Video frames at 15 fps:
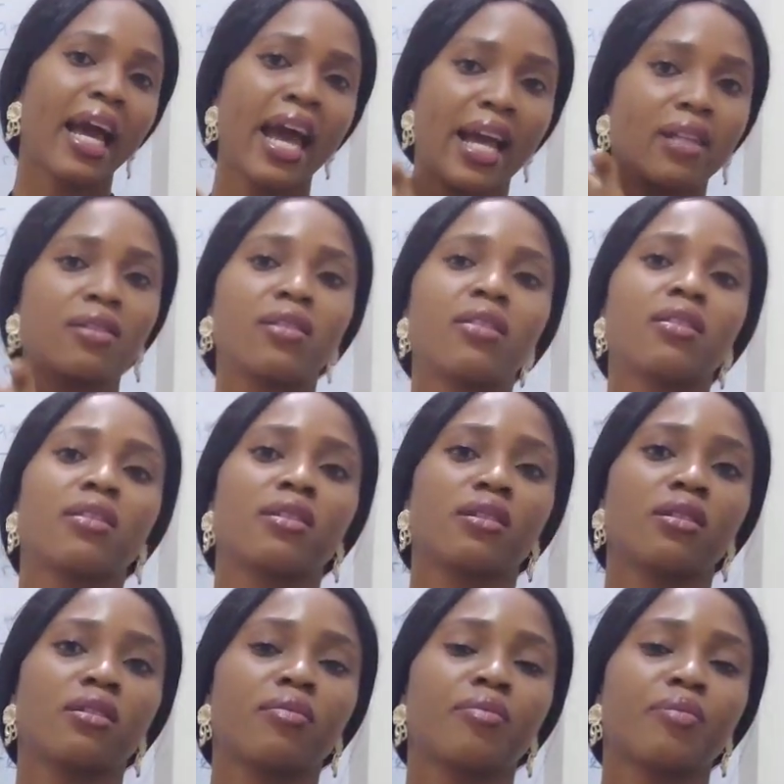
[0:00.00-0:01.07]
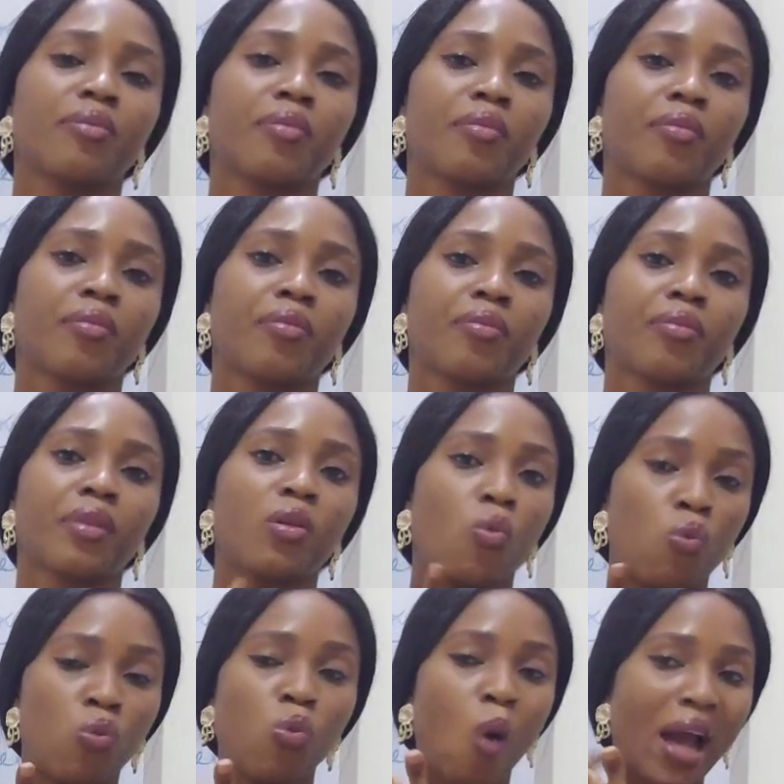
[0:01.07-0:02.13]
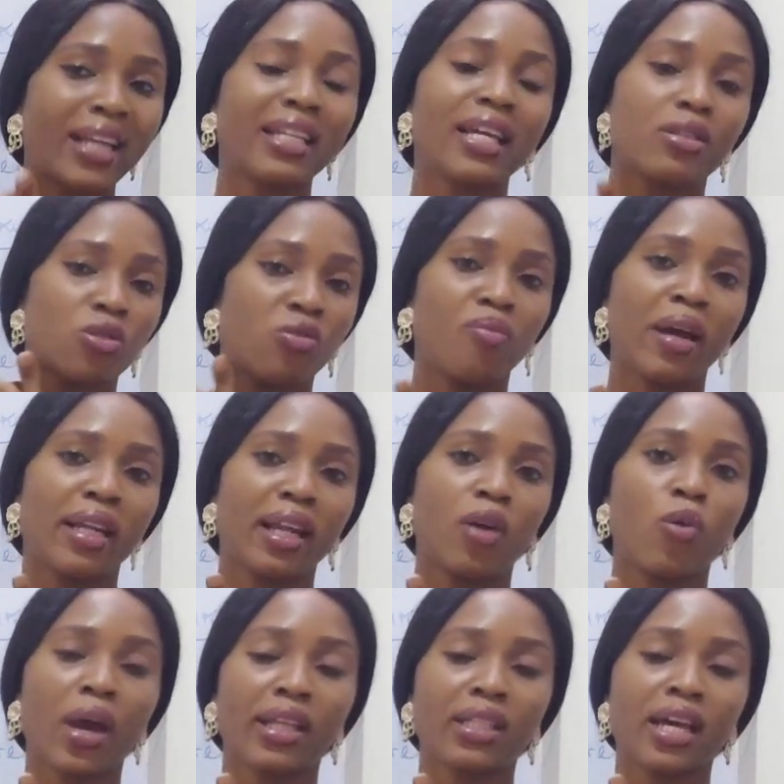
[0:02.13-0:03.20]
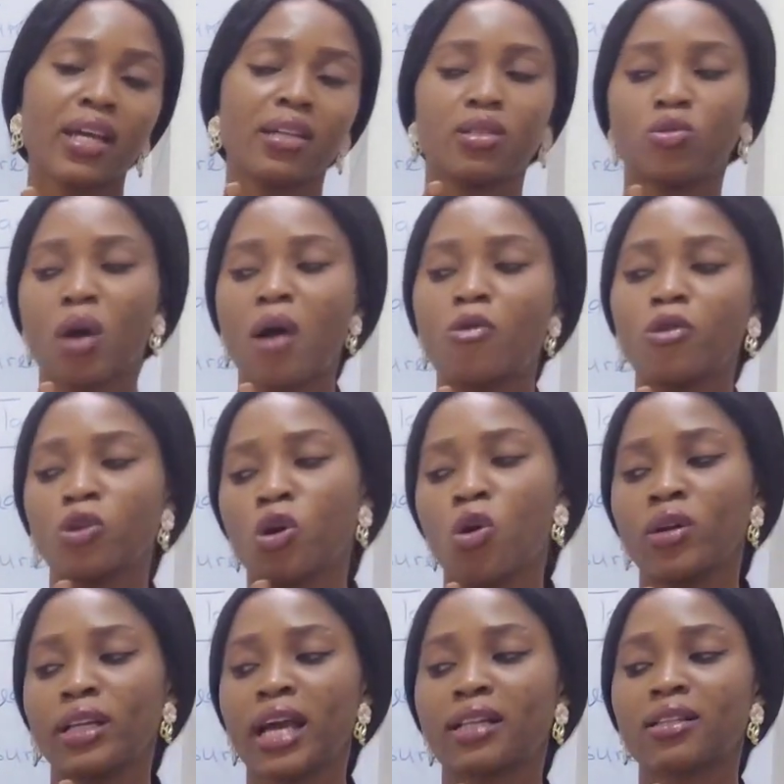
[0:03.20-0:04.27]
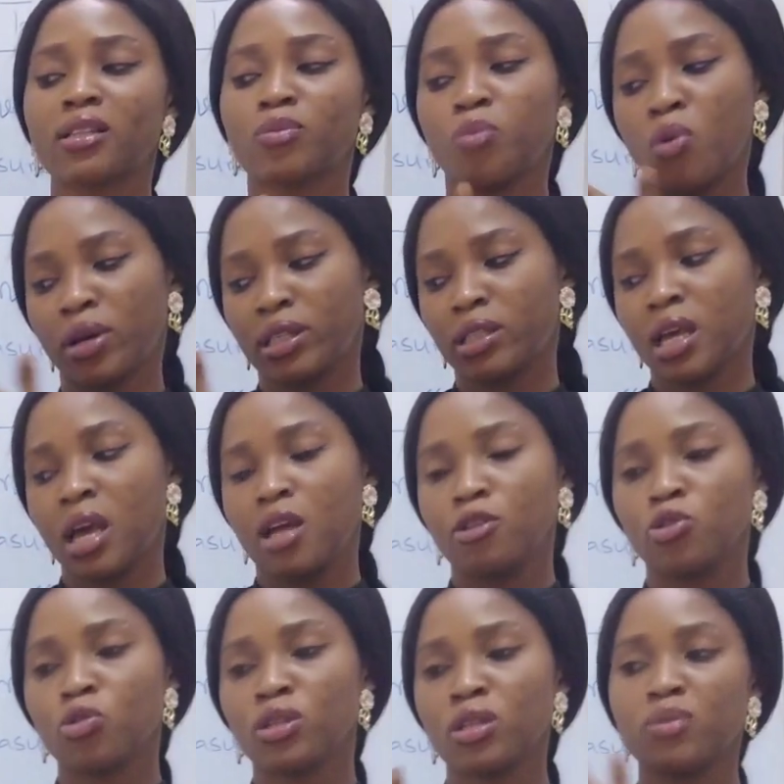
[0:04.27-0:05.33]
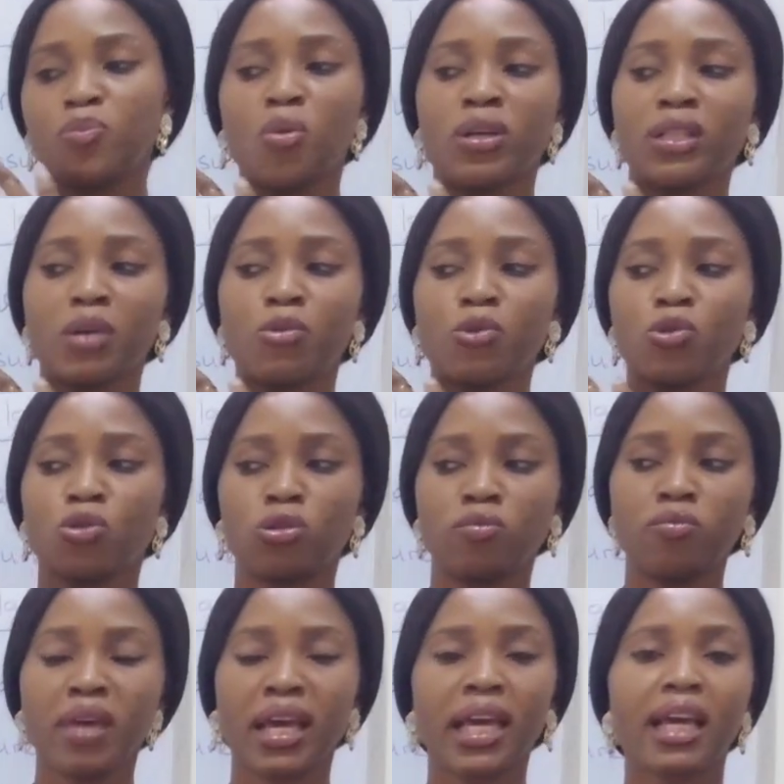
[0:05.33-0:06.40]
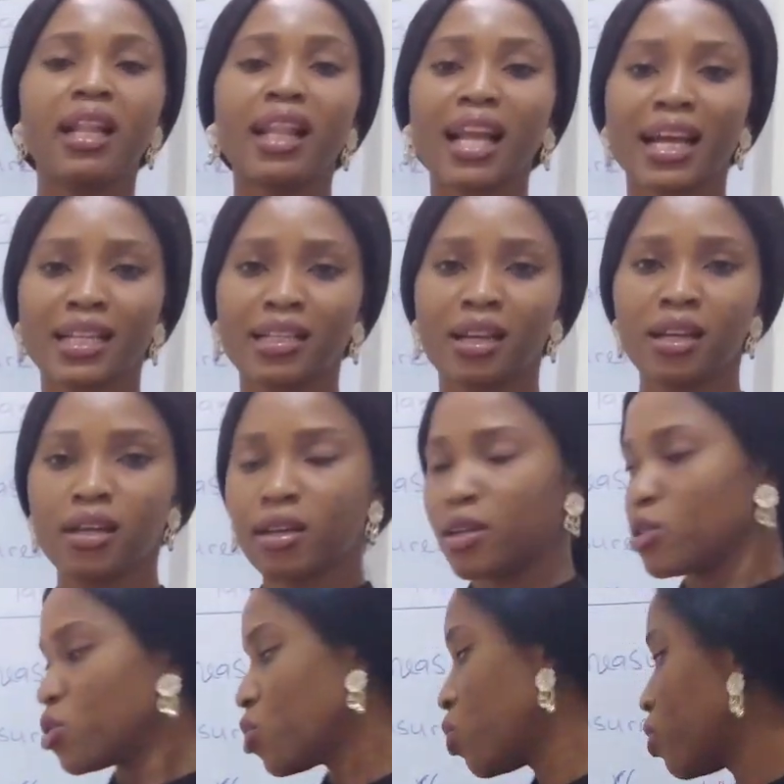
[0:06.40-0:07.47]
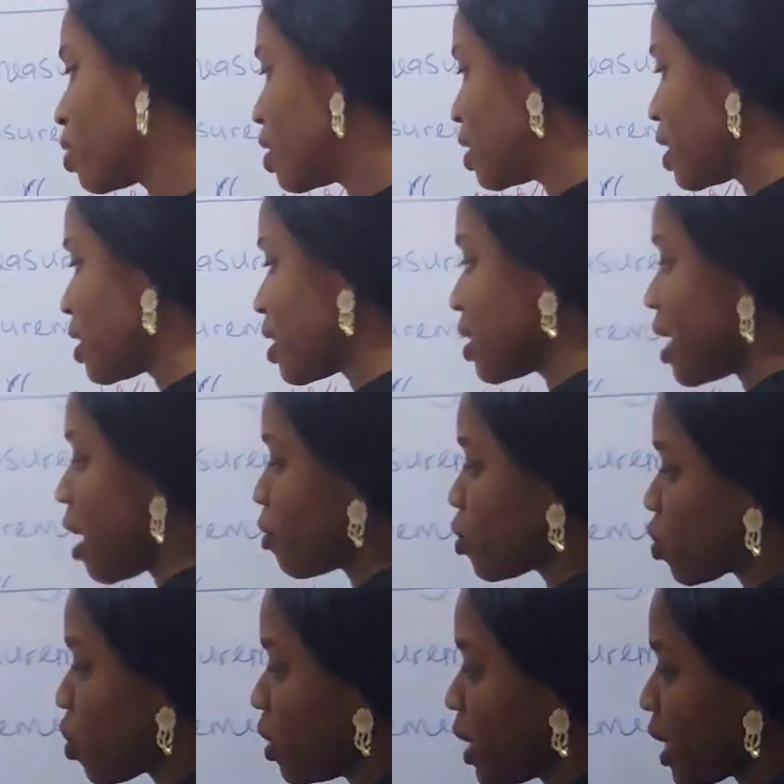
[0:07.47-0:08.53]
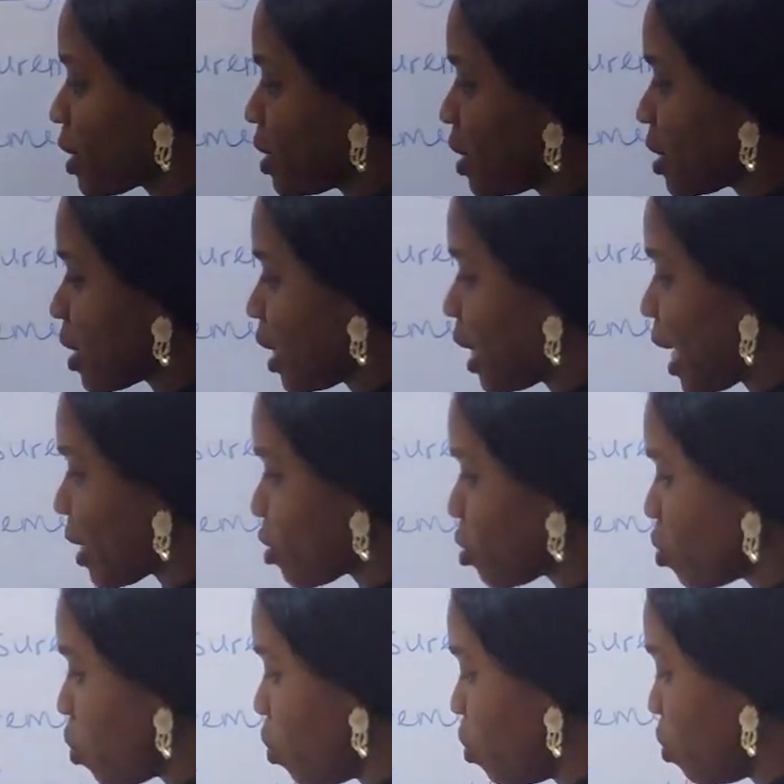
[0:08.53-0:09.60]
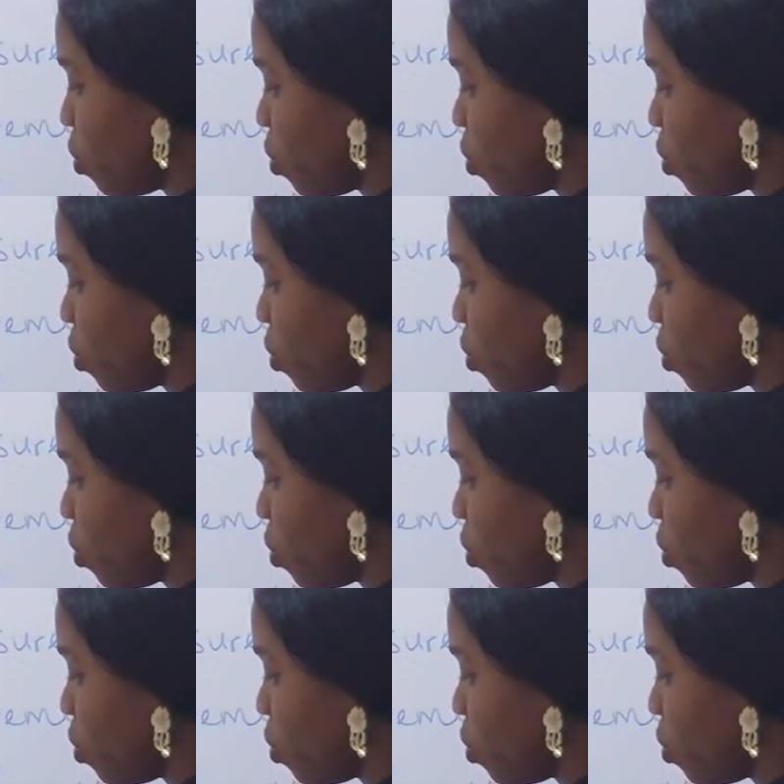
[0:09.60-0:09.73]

ends. The wideness of my neck, where it ends. So I want to connect this point to this point. I want to make a line. So this is how to connect it, like so.